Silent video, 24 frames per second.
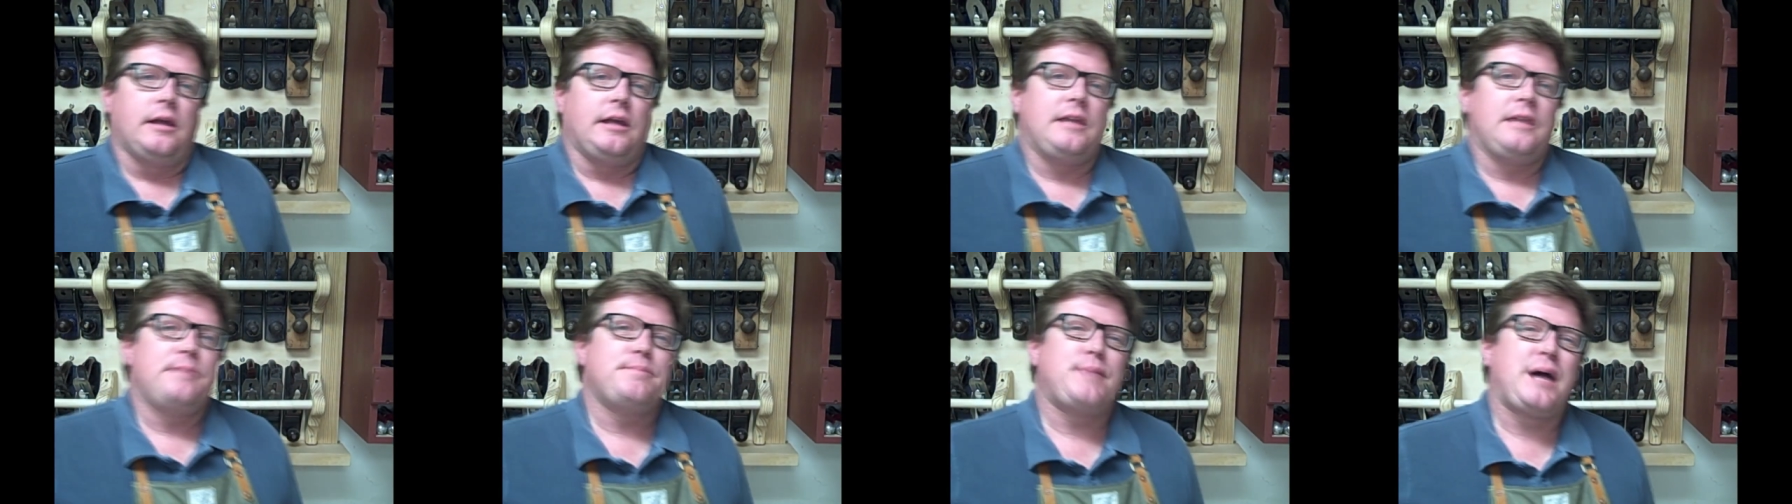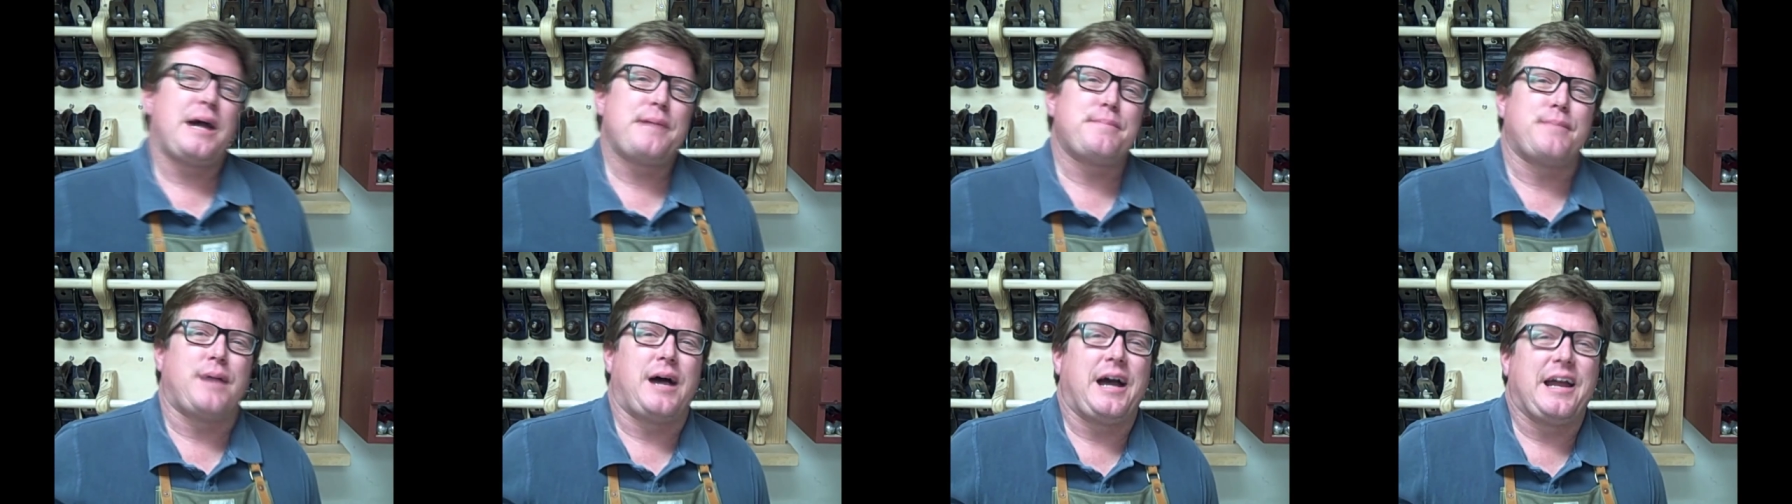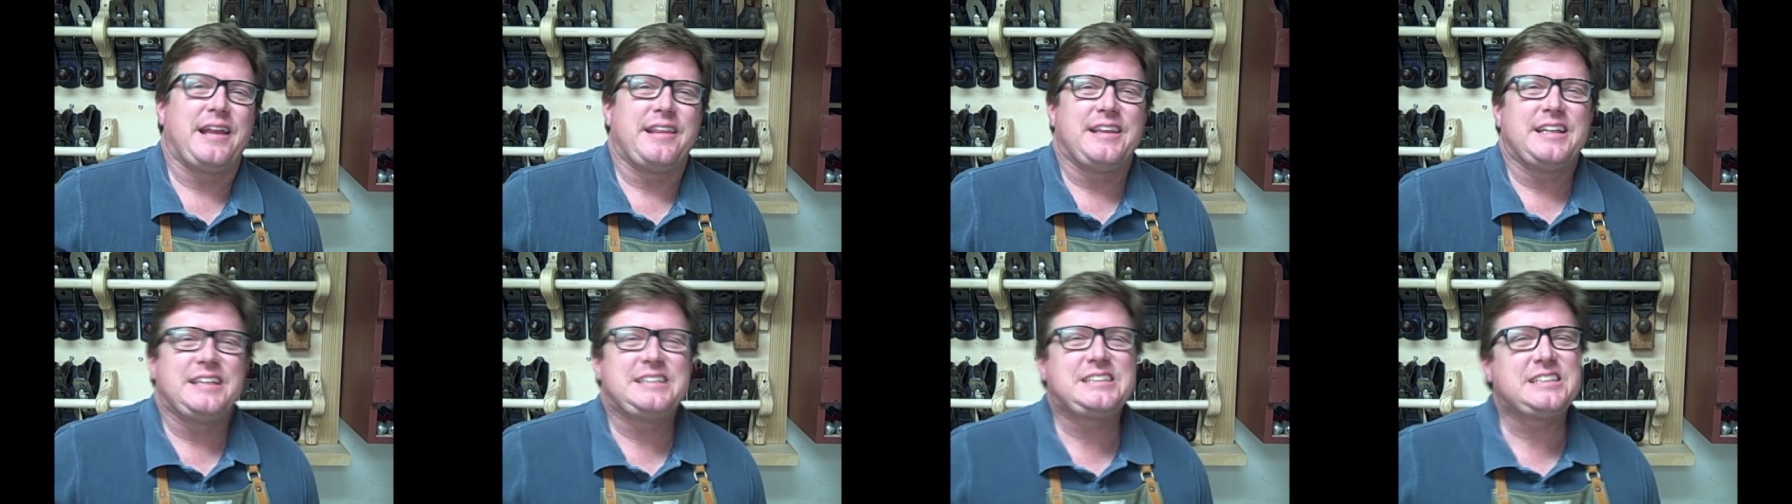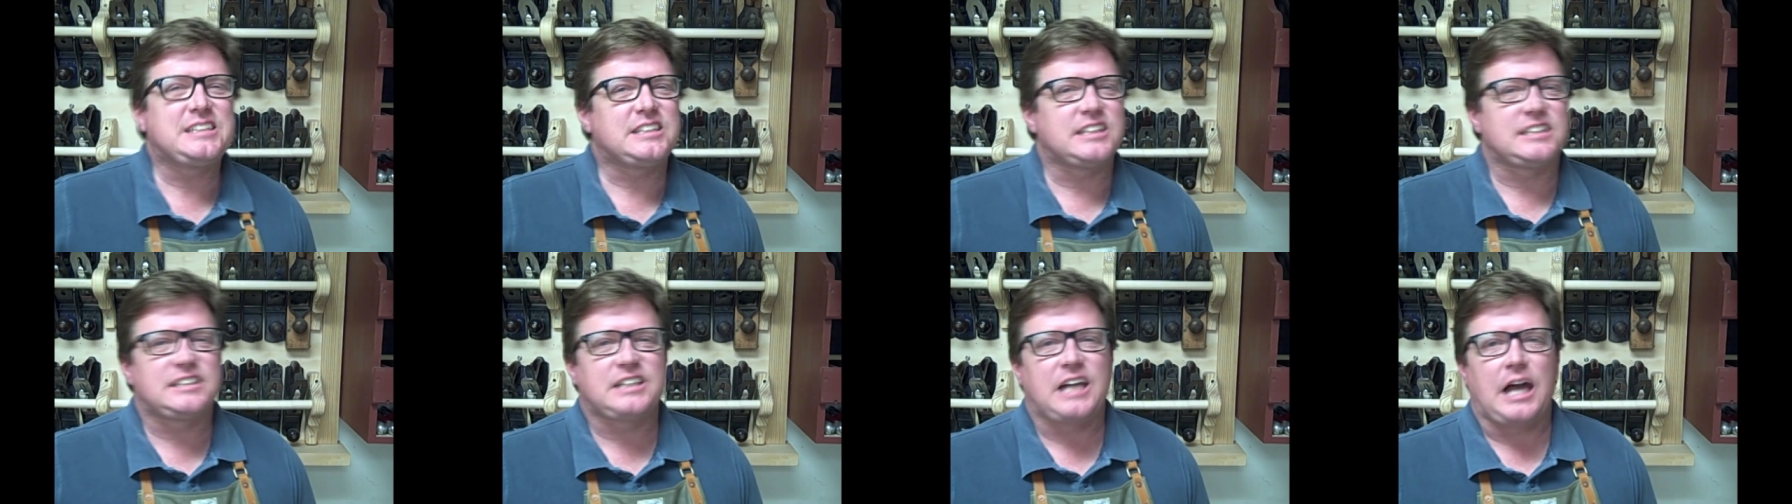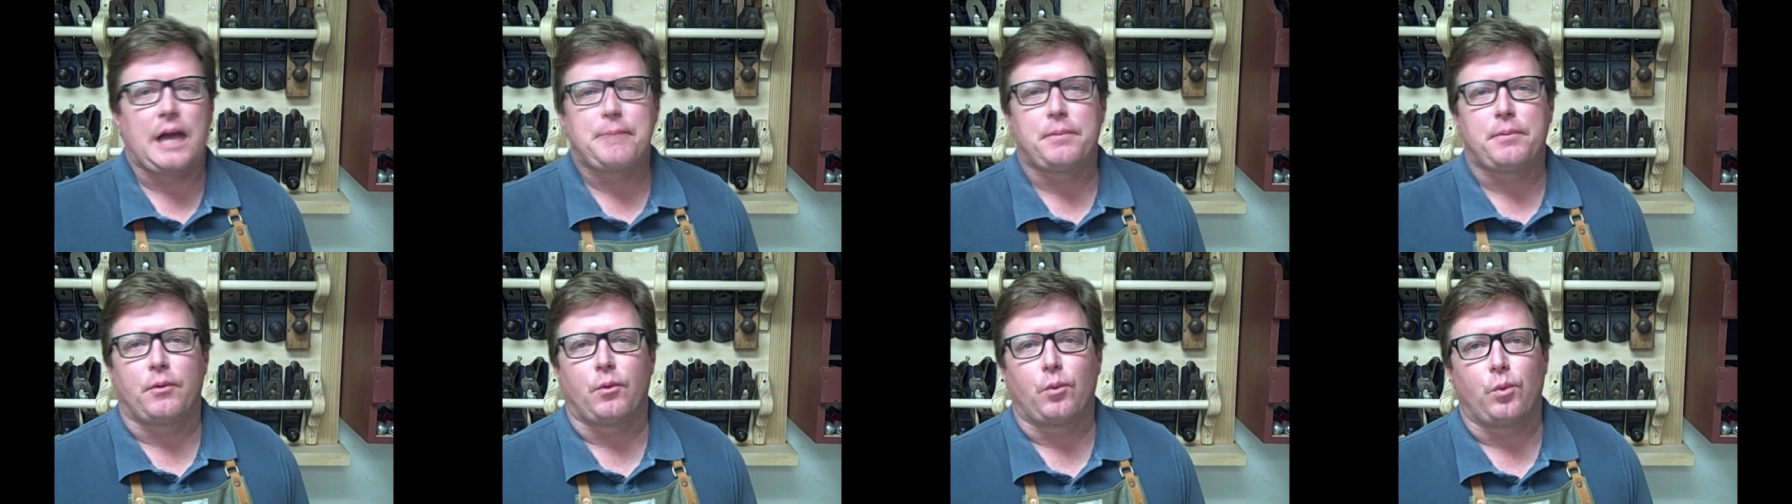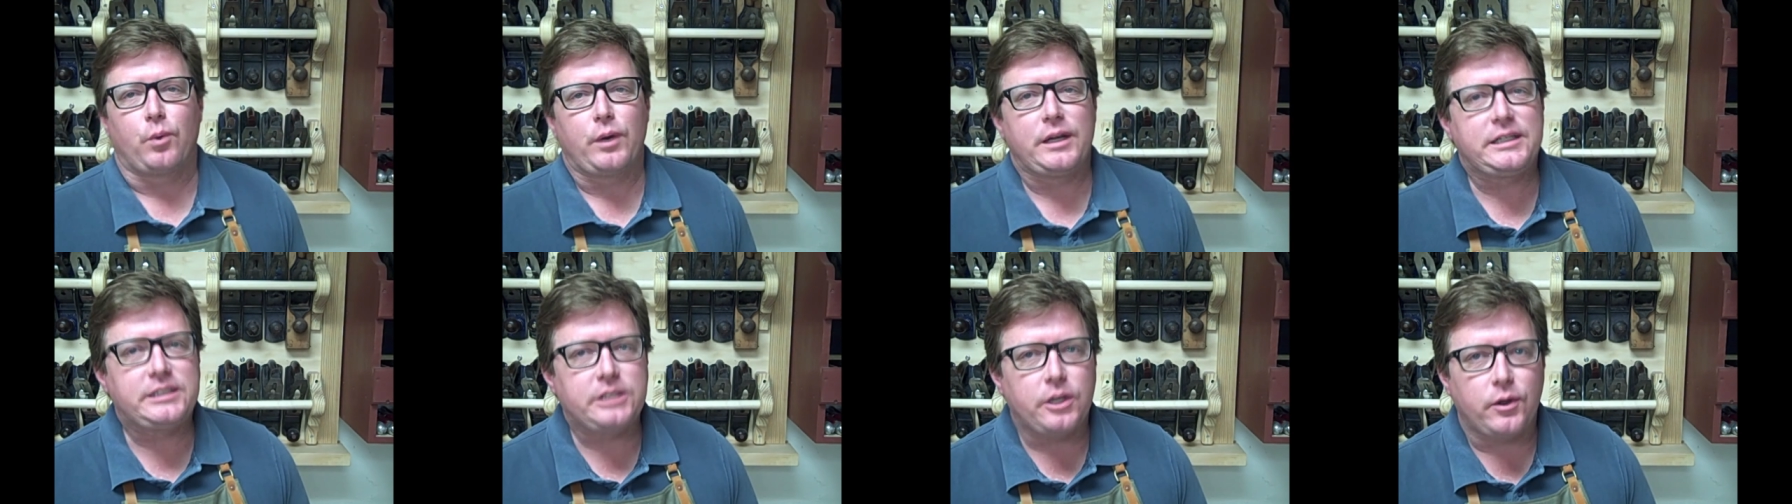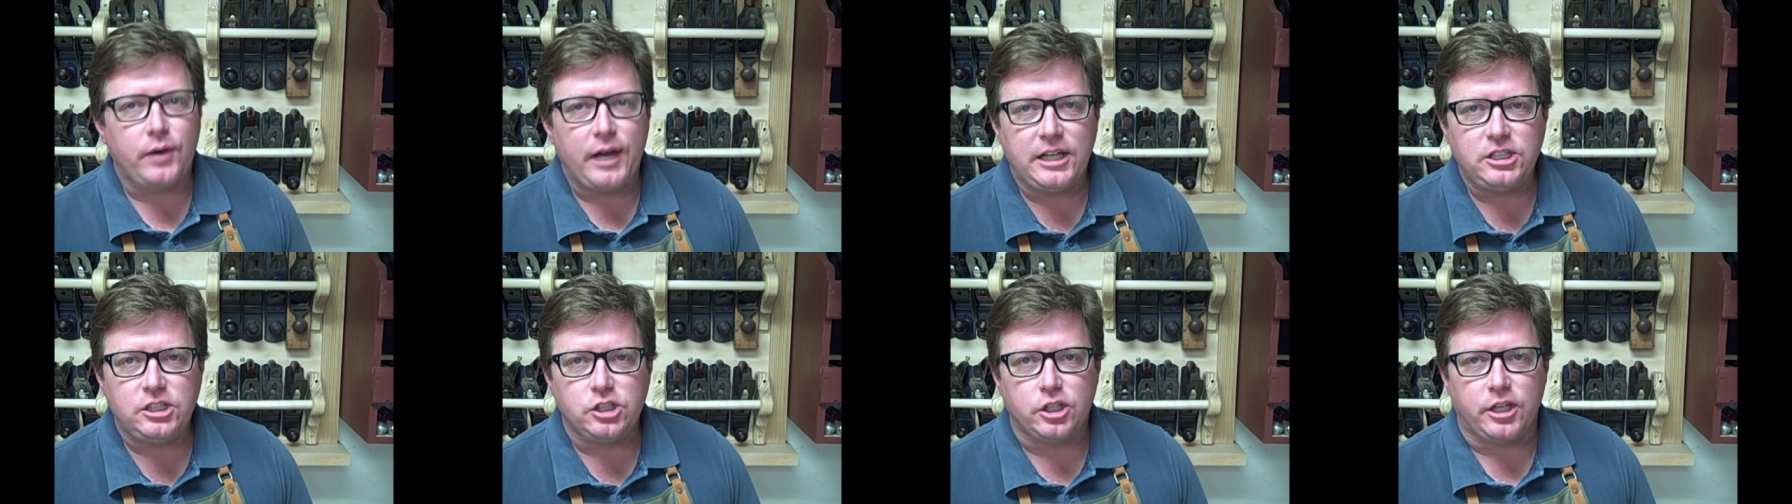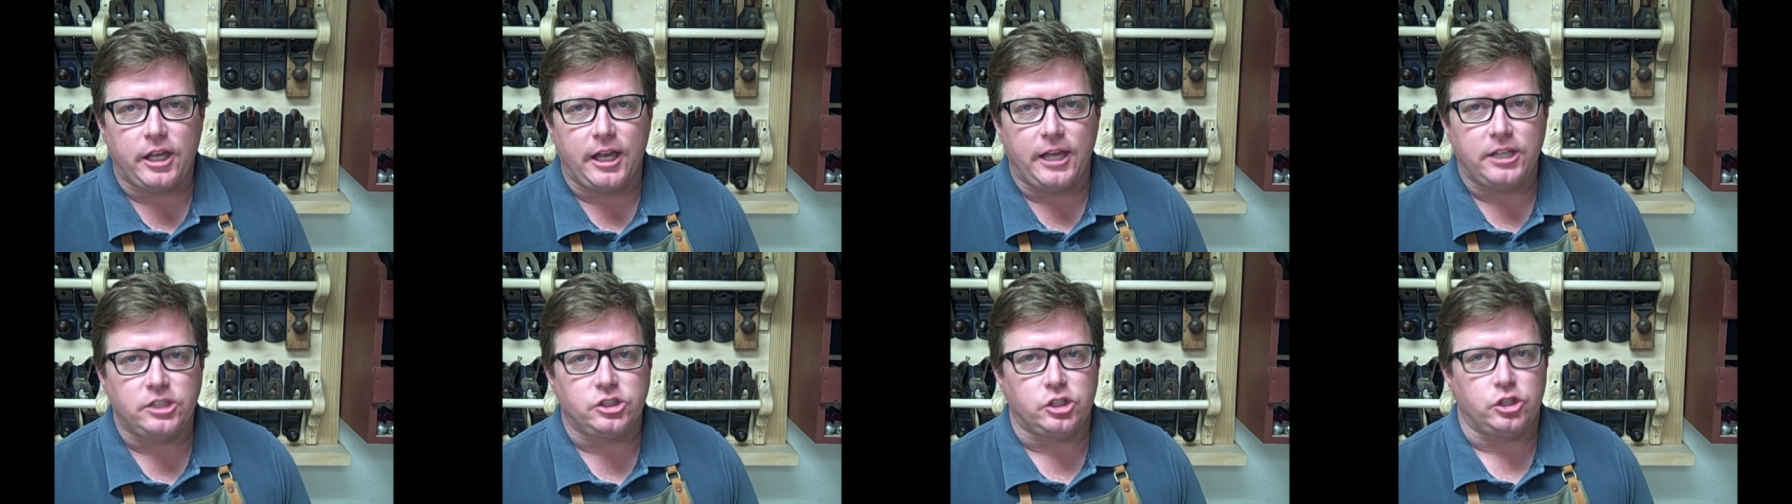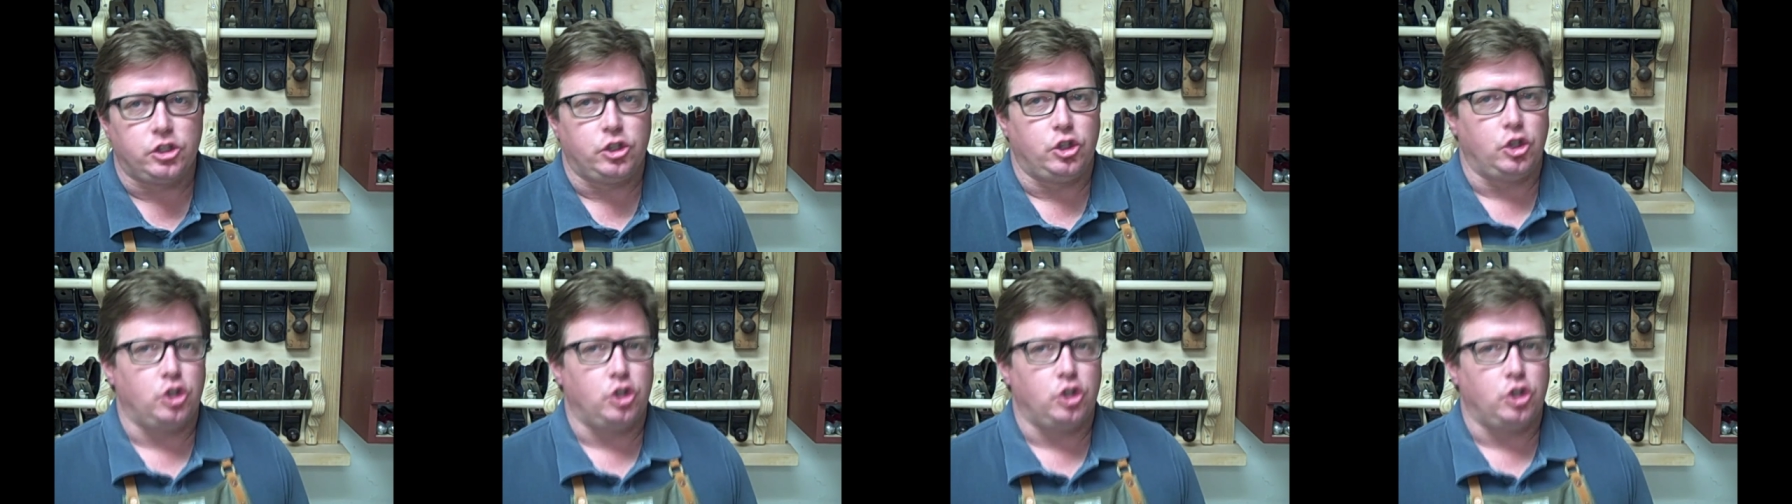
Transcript: In my mind, this is the type of retail education